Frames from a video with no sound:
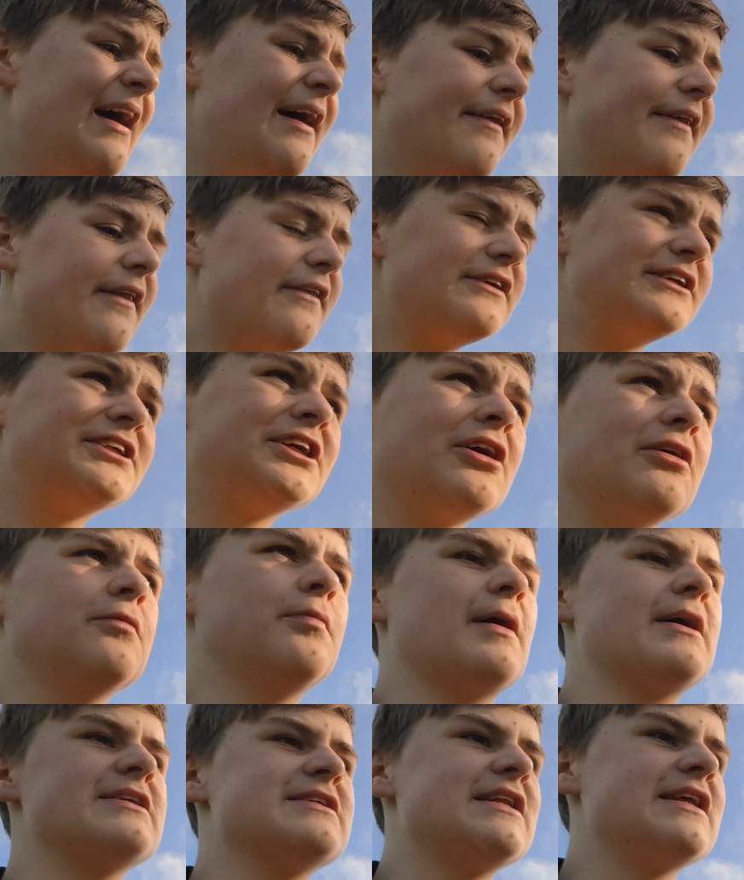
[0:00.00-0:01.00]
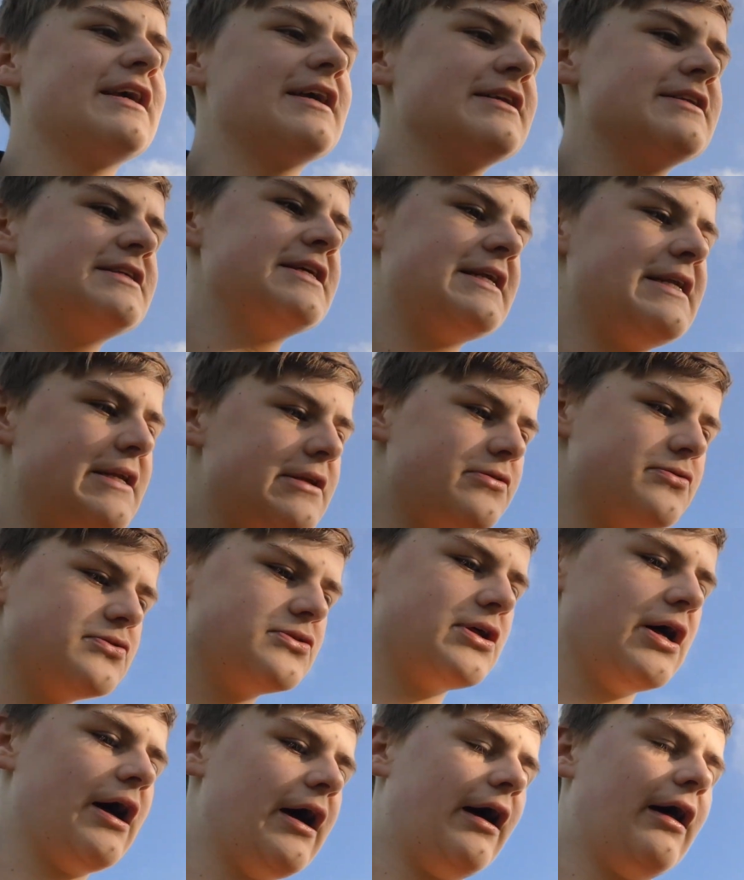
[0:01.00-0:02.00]
Then the show basically
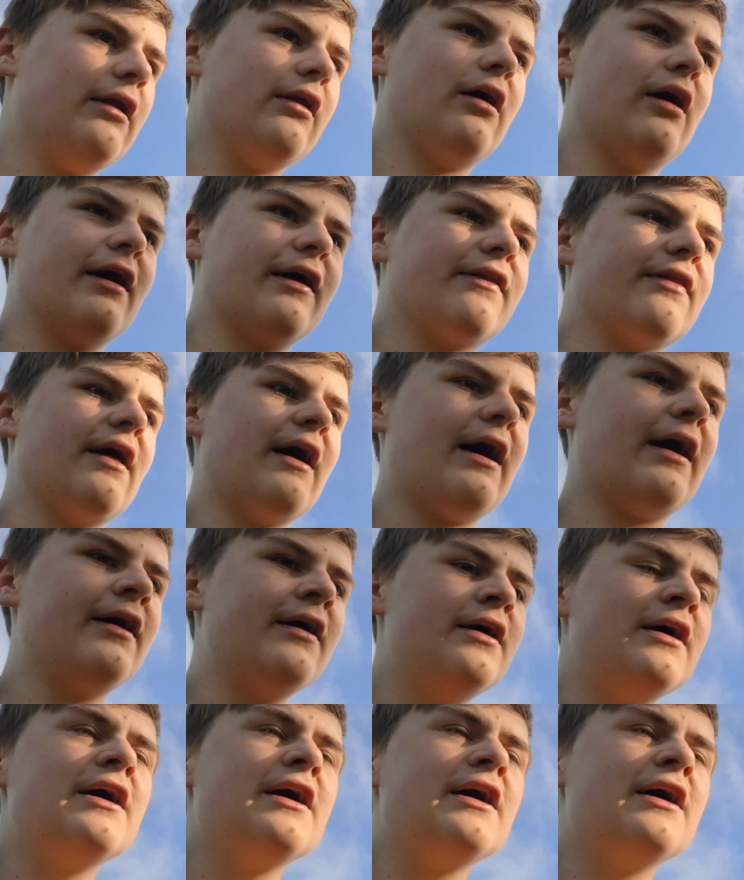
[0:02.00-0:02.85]
continues like that.